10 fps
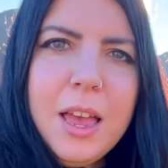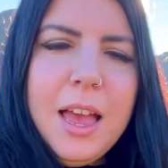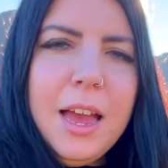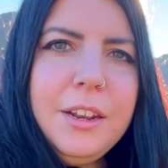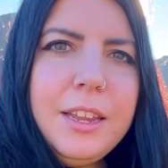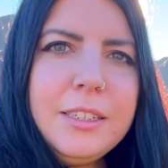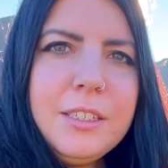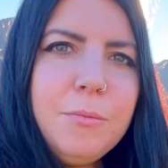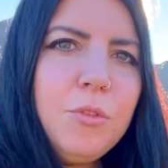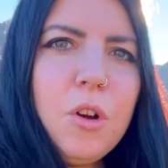and there's
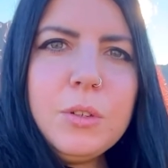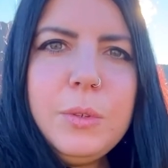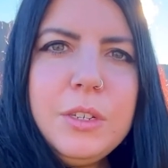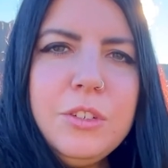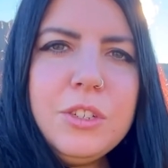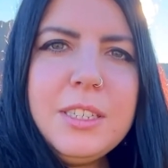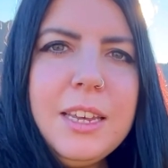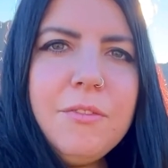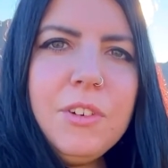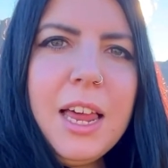some rocks where you can just
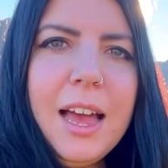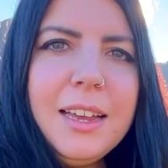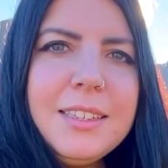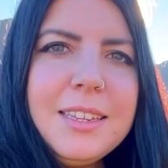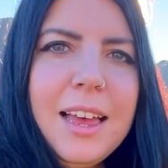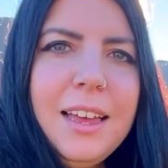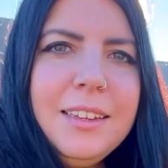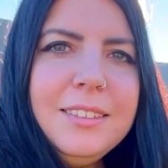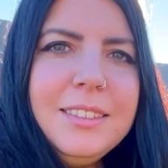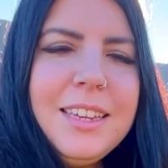sit and relax.
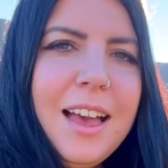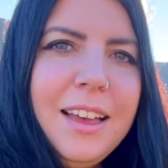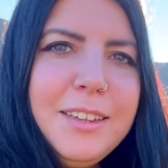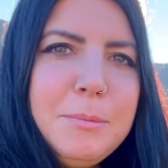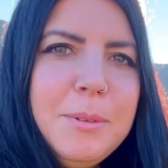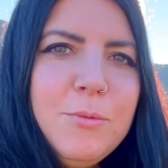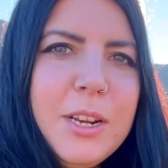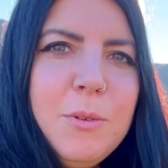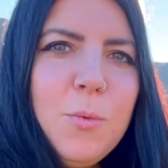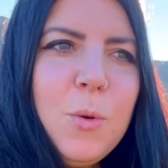And yeah, it's been
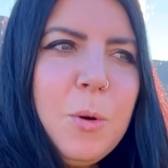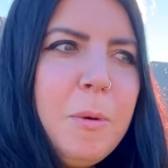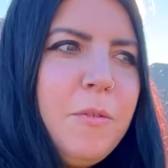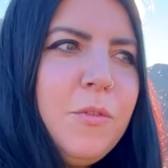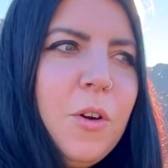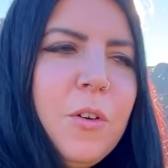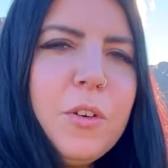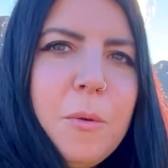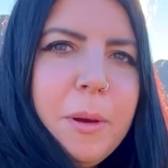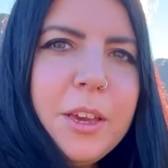really warm. I've not
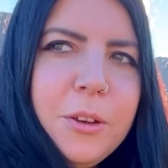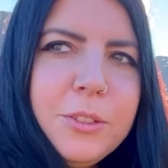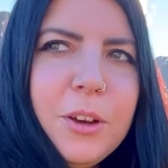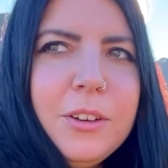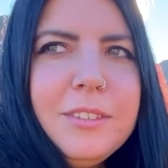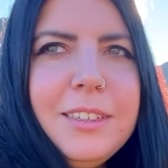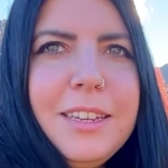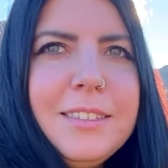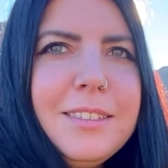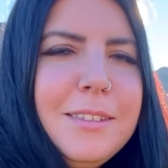got my coat on.
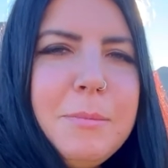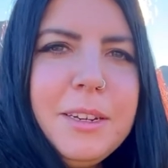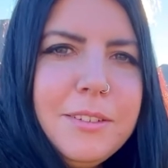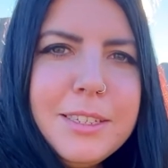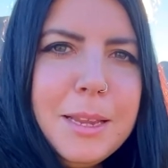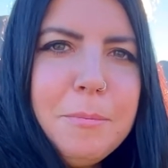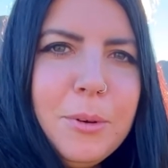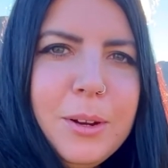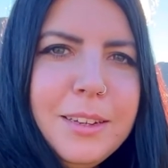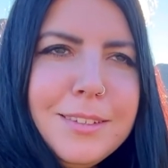It's the middle of December
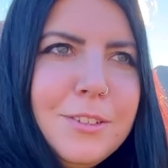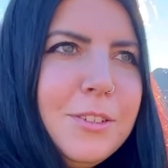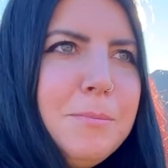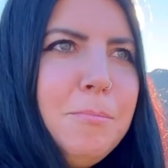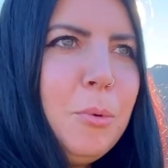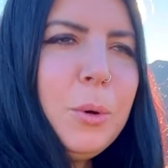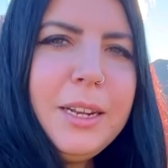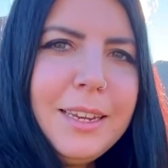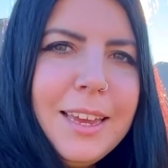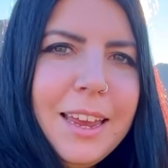and it's just
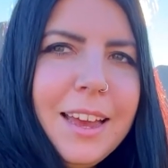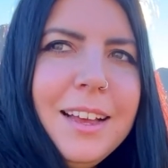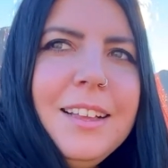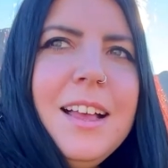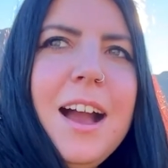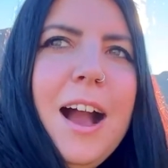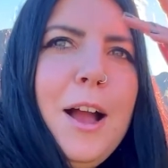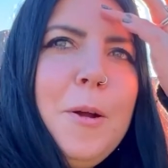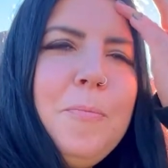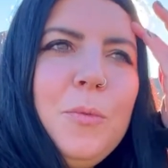boiling here,
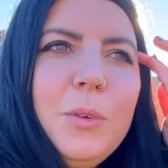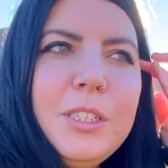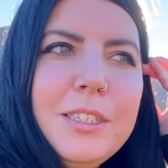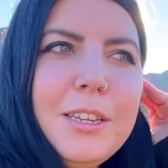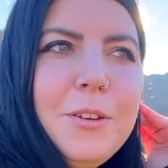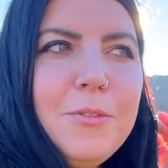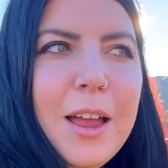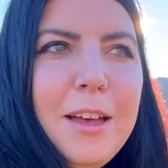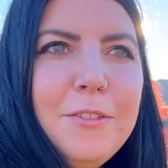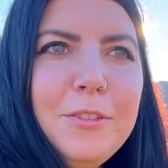which is so
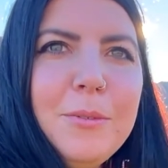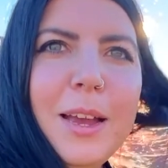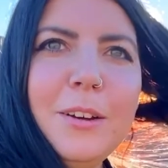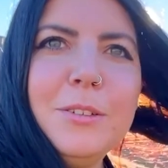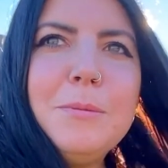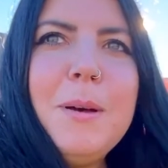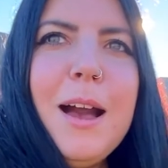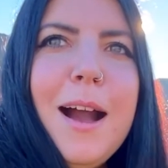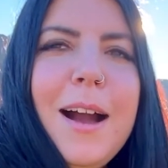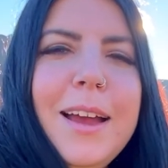rare for Wales,
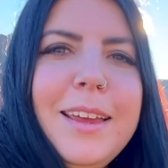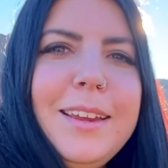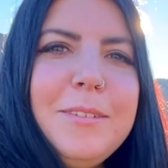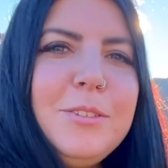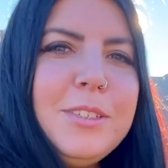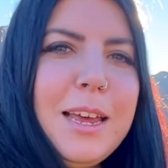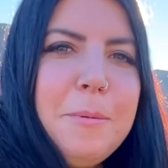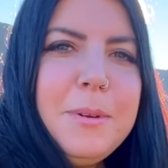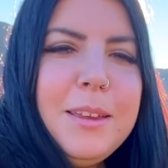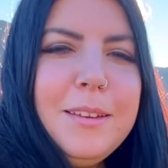but I am just
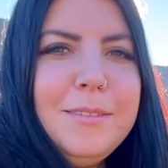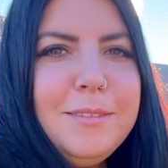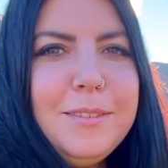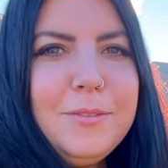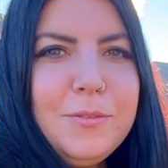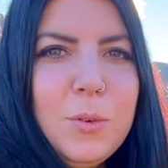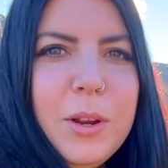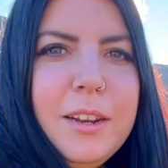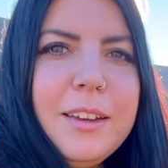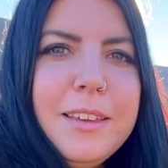happy and
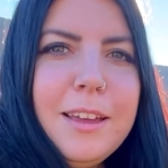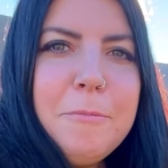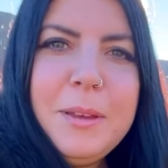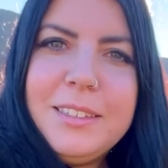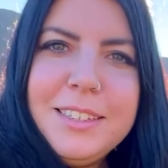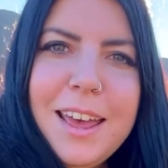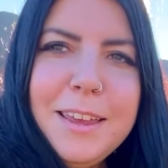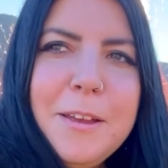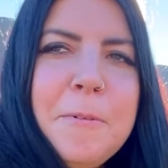quite lucky that I picked today.